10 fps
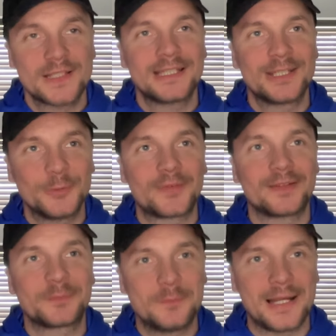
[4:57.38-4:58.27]

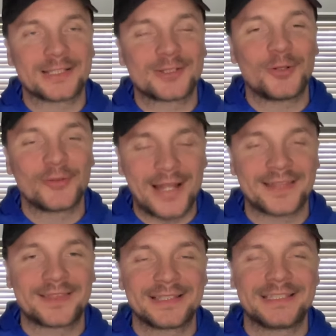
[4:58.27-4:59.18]
useless man calls
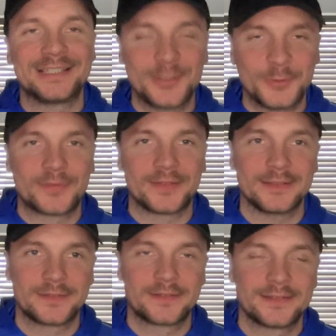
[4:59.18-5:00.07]
athlete
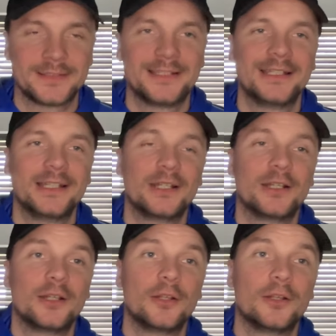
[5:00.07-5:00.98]
useless,
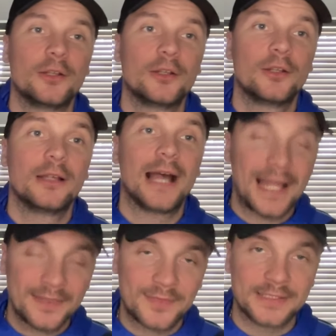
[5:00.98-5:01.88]

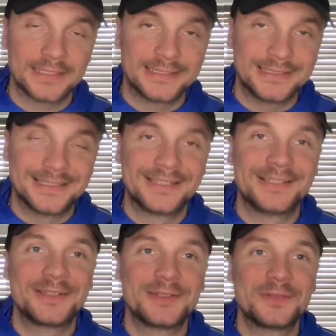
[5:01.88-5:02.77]
athlete
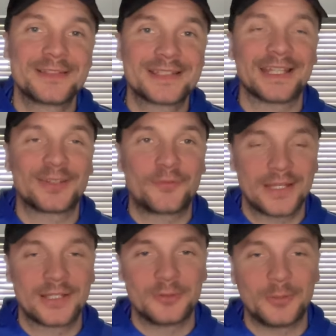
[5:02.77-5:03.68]
sticks
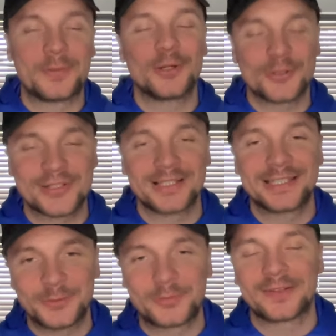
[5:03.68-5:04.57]
finger up at utterly
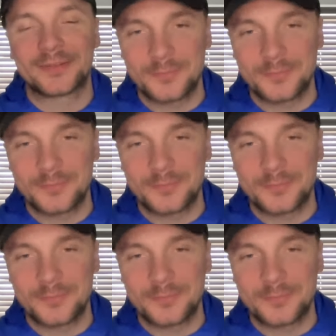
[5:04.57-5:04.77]
useless